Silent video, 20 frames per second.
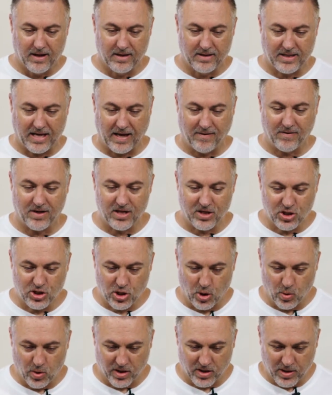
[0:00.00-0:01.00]
David is
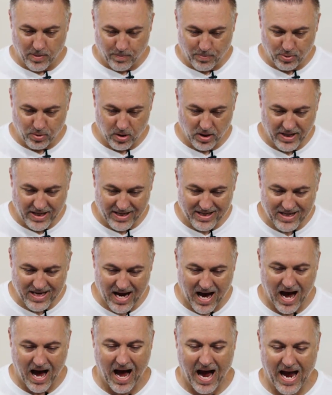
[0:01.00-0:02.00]
showing complete
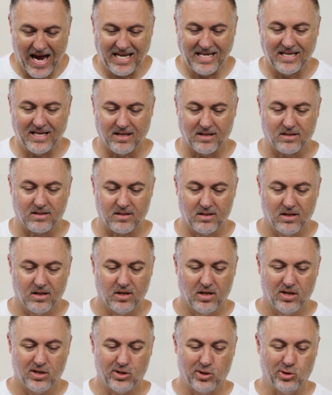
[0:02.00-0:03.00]
kindness
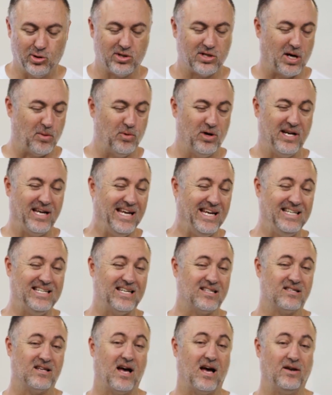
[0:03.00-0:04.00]
to someone he
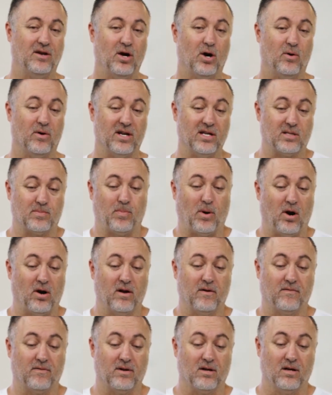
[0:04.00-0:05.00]
does not know. And as
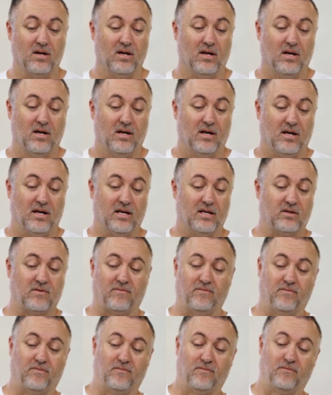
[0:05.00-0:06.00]
part of the, his
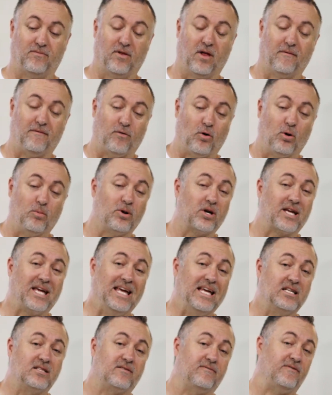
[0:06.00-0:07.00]
the former
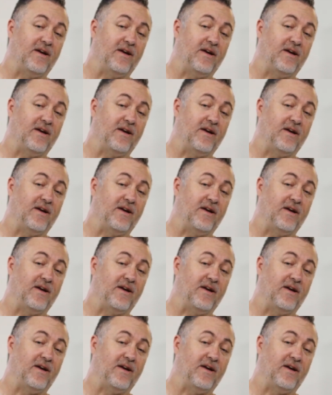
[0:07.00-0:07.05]
king's